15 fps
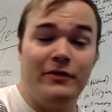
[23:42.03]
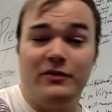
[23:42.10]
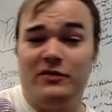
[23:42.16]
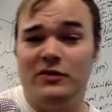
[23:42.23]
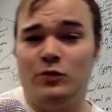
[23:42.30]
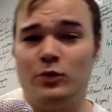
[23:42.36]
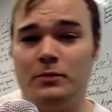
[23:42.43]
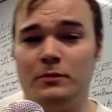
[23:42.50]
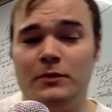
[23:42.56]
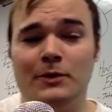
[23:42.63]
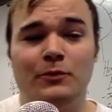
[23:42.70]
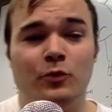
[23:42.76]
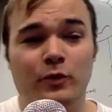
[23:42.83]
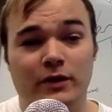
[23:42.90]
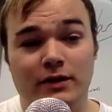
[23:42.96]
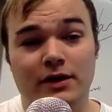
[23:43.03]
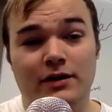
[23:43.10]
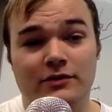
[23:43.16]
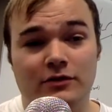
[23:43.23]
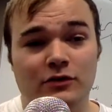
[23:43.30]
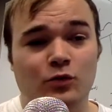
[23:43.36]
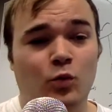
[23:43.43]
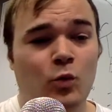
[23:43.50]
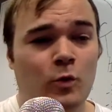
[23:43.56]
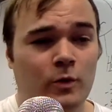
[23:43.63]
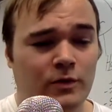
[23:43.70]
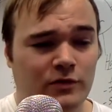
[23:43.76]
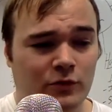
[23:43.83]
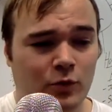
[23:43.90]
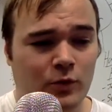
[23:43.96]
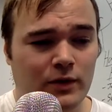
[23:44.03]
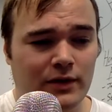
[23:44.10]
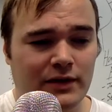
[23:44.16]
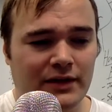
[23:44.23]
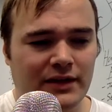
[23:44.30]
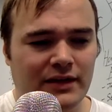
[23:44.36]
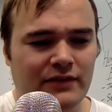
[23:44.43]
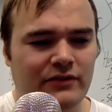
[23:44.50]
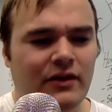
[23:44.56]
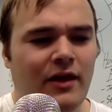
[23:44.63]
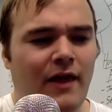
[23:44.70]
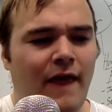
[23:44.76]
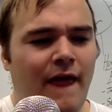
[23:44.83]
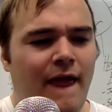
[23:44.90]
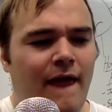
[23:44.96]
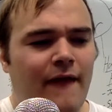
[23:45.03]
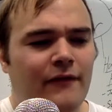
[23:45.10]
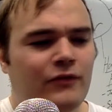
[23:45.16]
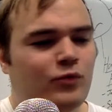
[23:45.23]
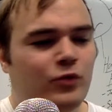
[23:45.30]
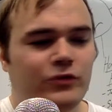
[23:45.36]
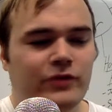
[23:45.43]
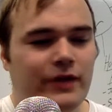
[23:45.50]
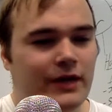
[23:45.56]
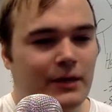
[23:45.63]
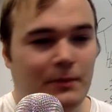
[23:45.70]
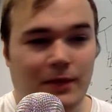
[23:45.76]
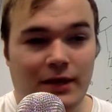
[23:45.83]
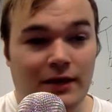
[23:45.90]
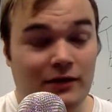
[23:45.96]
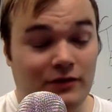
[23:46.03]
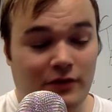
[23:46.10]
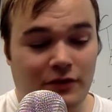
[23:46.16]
This is when people realize this war is not going to be easy.